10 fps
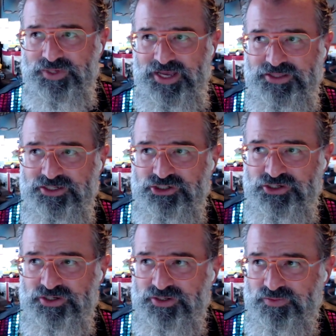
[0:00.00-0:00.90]
We got this
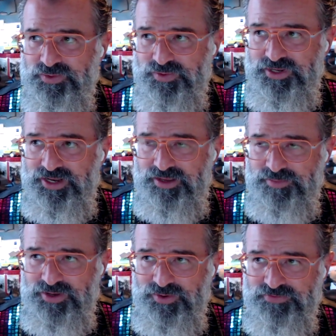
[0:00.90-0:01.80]
shirt.
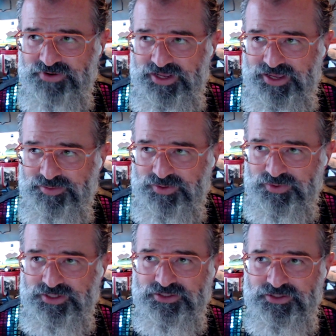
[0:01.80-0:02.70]
My wife and I, Abby,
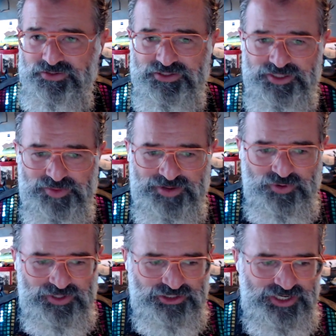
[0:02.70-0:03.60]
went to see My
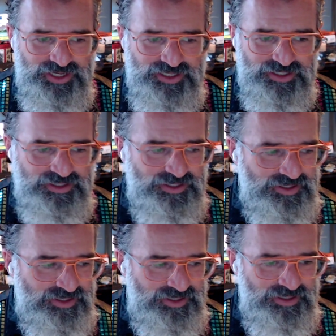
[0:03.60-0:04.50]
Morning Jacket,
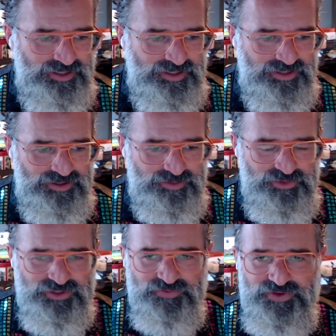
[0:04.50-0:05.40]
their
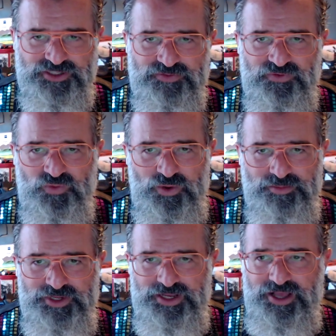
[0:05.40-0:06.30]
music festival,
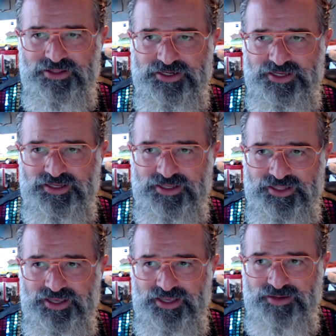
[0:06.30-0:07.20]
one big holiday,
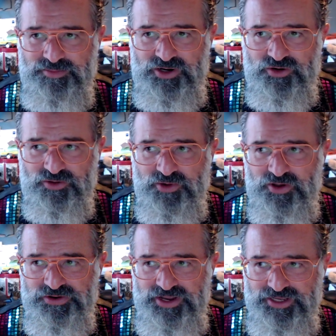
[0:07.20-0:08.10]
and they had Mirror
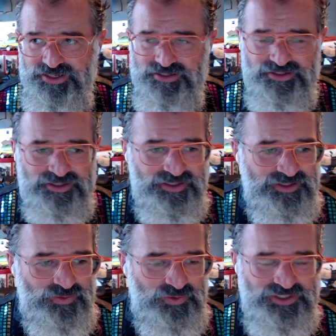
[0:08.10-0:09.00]
Ball Night
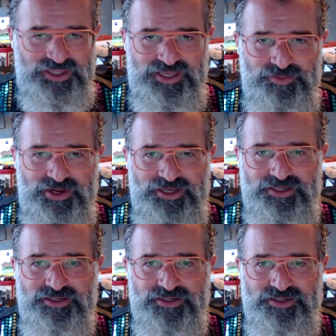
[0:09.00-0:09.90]
was a theme
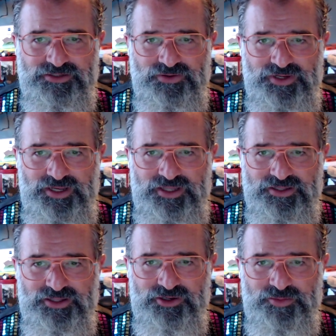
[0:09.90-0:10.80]
night, and so I got
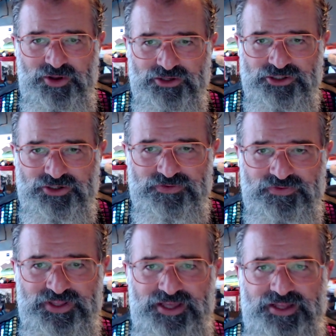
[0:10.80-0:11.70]
the glitter ball shirt
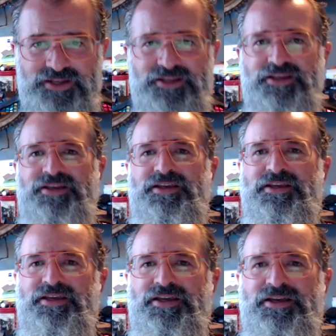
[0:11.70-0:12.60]
for that.
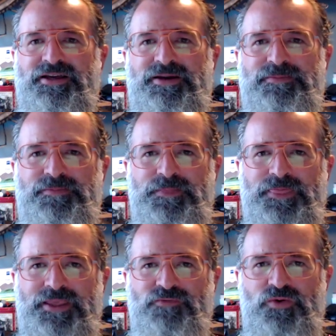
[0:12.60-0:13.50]
Um,
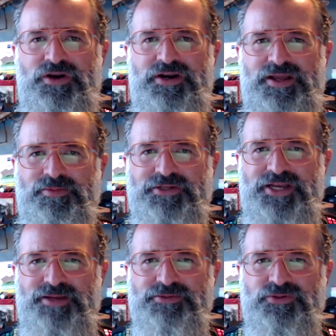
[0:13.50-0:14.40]
I've worn it a couple of
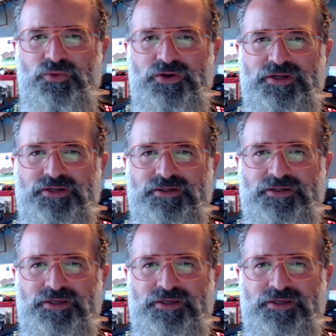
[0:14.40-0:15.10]
times. Worn it